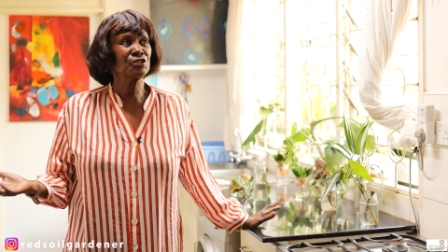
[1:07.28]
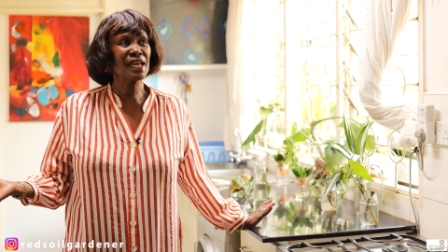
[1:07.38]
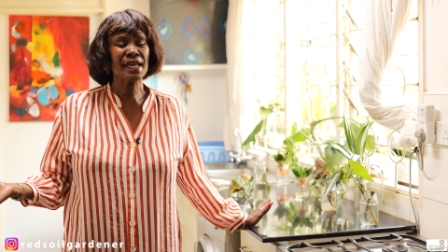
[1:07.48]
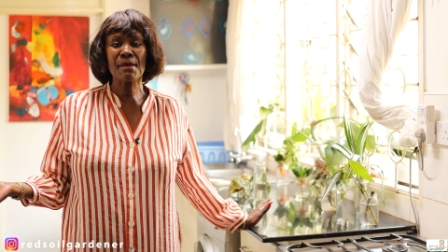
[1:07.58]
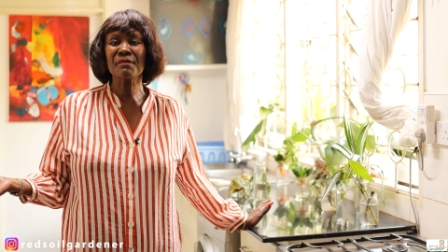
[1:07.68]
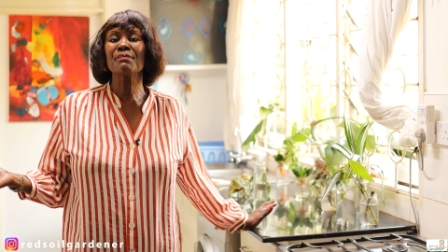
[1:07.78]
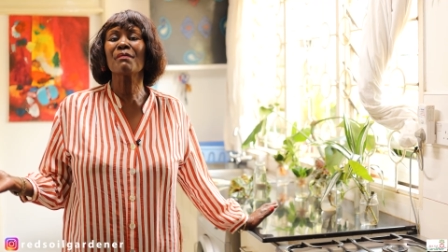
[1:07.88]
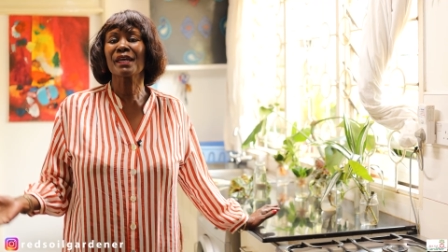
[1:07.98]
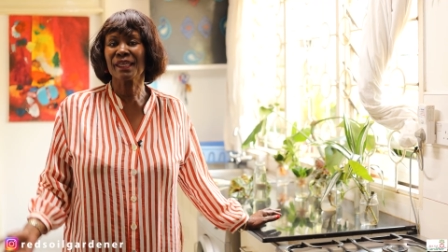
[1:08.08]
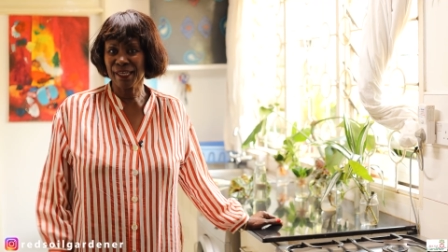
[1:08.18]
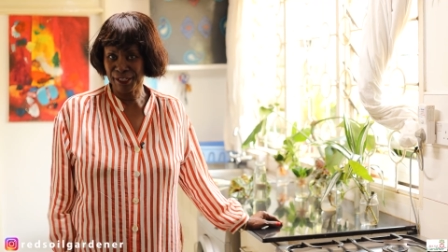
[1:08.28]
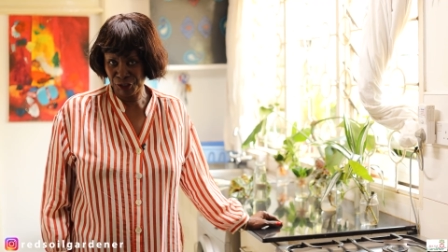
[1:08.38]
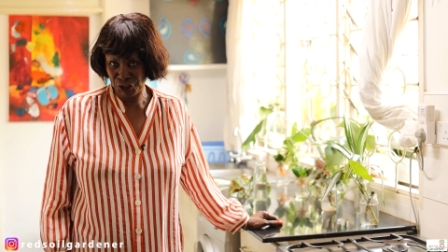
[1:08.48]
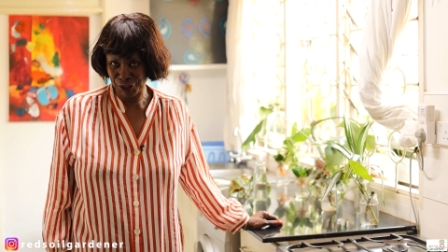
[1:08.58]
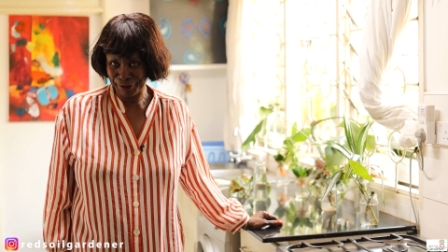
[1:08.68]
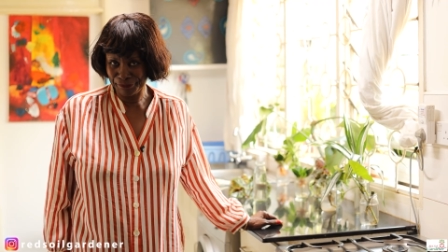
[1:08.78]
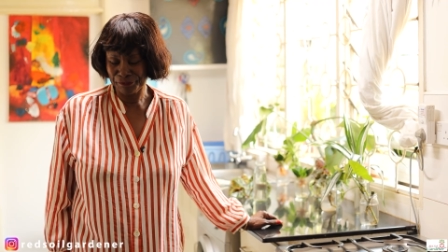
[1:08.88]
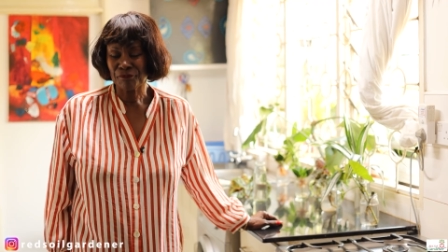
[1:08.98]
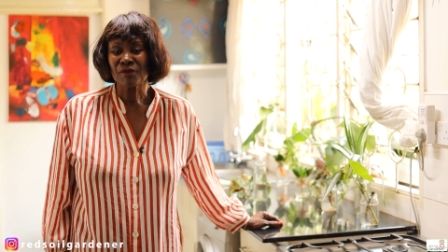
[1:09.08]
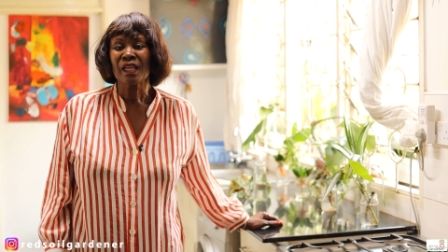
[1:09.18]
Today I'm in my kitchen.
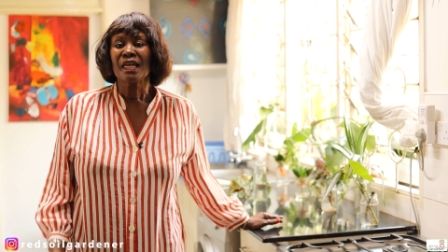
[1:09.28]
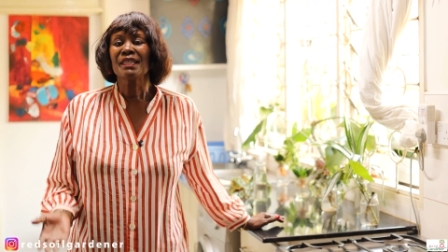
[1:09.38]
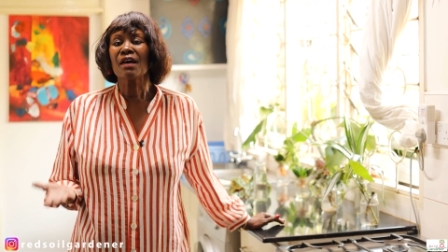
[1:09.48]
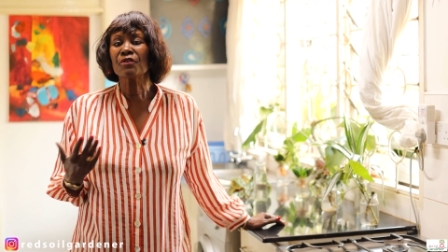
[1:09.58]
Now